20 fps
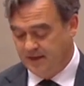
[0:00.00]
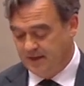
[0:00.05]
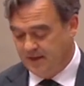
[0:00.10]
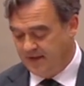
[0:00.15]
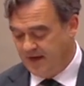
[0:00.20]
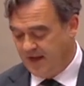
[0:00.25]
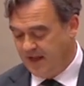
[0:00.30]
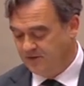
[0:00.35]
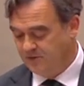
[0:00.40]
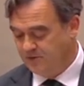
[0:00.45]

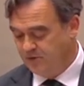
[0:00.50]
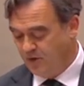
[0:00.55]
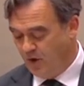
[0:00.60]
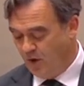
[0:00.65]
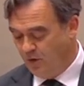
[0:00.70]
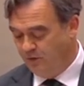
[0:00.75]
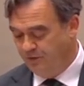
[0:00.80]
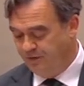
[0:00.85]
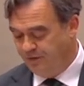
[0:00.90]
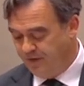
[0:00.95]
that has
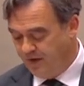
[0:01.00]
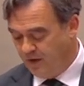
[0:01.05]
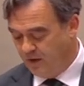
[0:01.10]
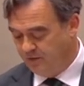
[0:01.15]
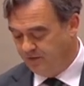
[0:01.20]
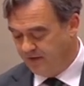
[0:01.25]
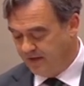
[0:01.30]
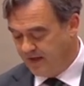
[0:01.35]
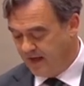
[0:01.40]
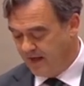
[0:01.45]
no fear
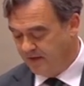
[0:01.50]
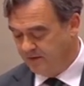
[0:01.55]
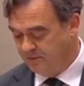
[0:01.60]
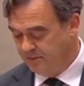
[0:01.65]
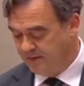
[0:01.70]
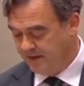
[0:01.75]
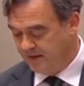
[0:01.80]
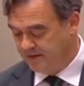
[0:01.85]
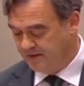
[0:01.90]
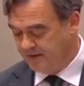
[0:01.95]
of
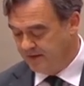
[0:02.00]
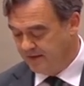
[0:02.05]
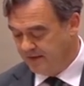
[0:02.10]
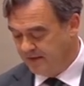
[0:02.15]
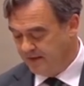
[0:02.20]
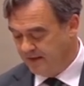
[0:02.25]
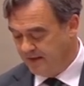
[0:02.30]
accountability